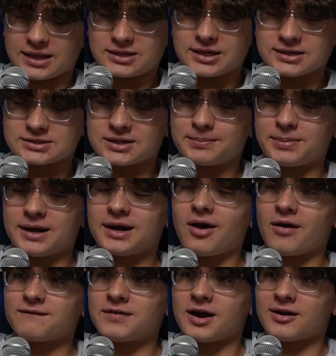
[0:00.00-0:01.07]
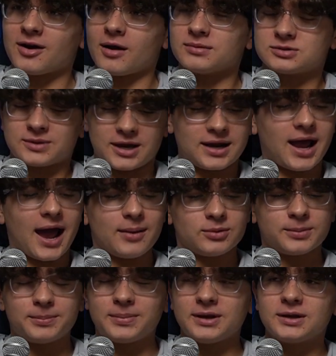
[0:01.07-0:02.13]
I think it's been an on-fire garbage can. I
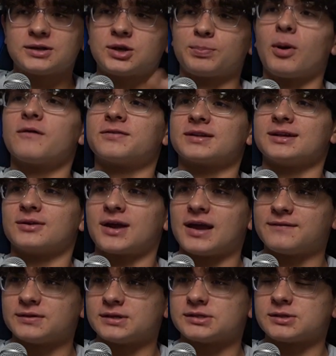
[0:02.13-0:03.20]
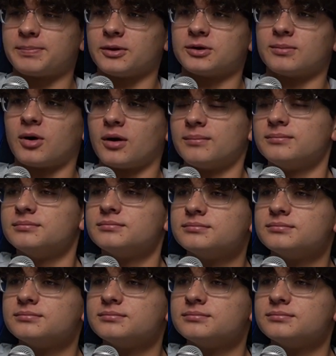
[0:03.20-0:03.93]
would be perfectly okay if it disappeared tomorrow.